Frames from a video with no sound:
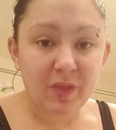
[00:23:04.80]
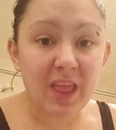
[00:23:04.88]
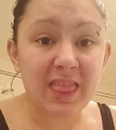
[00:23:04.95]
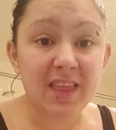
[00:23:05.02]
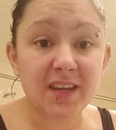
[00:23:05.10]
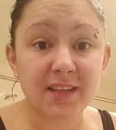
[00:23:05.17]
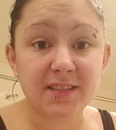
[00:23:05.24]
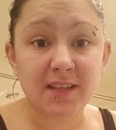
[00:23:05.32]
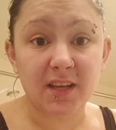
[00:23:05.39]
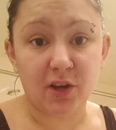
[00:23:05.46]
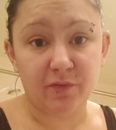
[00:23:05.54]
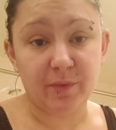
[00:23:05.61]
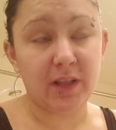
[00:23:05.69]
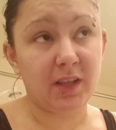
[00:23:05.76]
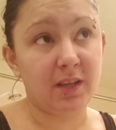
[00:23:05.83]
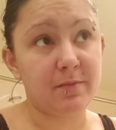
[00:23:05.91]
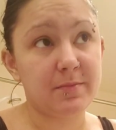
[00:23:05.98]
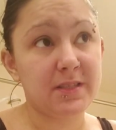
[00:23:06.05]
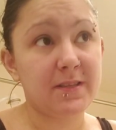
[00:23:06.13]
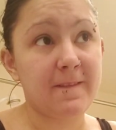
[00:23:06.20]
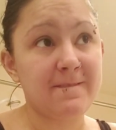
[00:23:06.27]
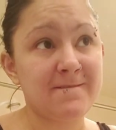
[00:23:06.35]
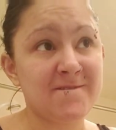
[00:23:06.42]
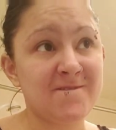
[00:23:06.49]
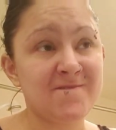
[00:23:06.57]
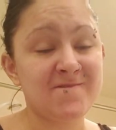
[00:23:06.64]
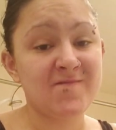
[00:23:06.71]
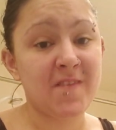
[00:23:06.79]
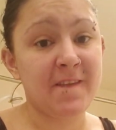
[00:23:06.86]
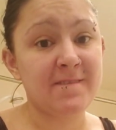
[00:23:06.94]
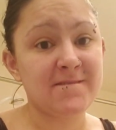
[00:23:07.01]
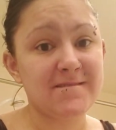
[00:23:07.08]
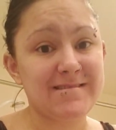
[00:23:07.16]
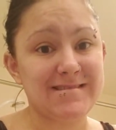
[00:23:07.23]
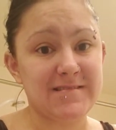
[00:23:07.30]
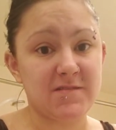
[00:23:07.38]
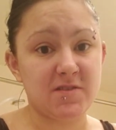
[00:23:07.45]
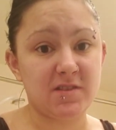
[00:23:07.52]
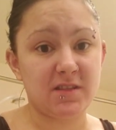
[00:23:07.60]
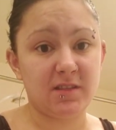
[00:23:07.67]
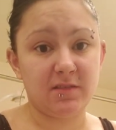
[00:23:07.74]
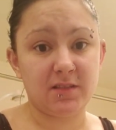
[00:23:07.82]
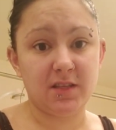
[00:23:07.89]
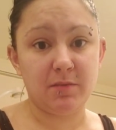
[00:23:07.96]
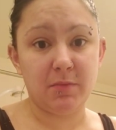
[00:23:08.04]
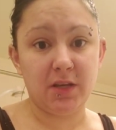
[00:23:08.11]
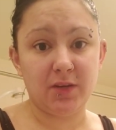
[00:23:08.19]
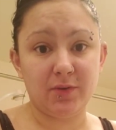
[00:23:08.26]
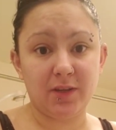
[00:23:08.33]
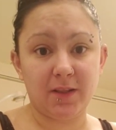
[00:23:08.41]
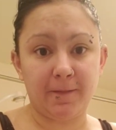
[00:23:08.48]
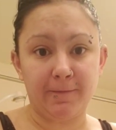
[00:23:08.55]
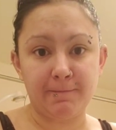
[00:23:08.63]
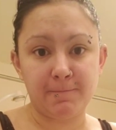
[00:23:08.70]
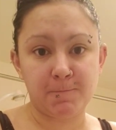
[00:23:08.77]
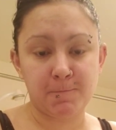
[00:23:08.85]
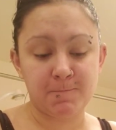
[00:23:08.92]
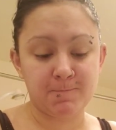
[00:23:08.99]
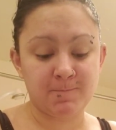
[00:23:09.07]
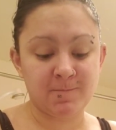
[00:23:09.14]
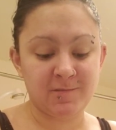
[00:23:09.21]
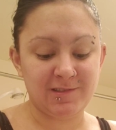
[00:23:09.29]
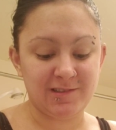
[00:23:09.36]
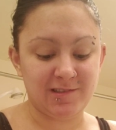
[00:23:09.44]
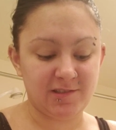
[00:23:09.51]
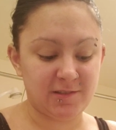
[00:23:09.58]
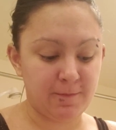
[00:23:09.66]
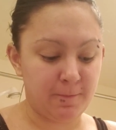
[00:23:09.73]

the dead skin off my lips. So as you can see me doing this.